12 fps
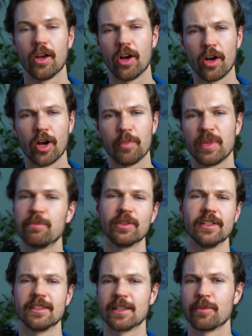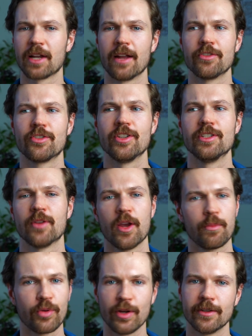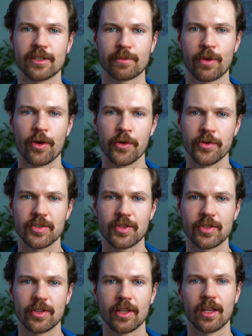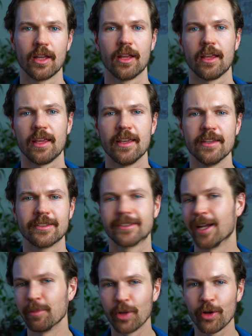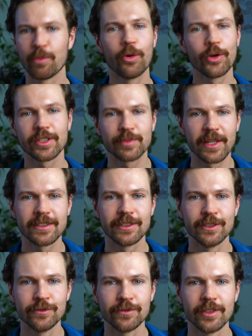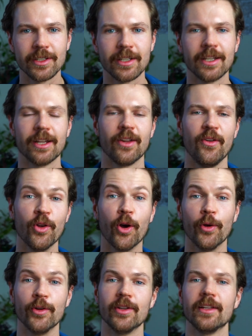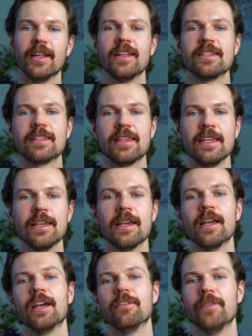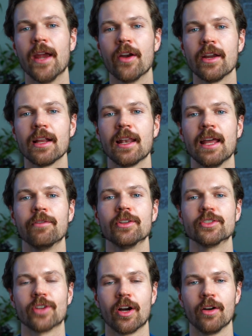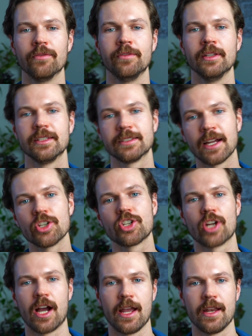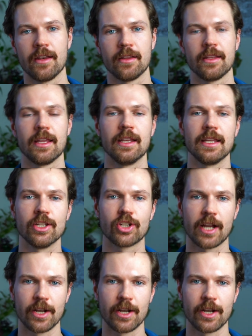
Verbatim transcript: Are people in some countries predisposed? Is sunblock more expensive? No, it's the varying levels of sunshine in each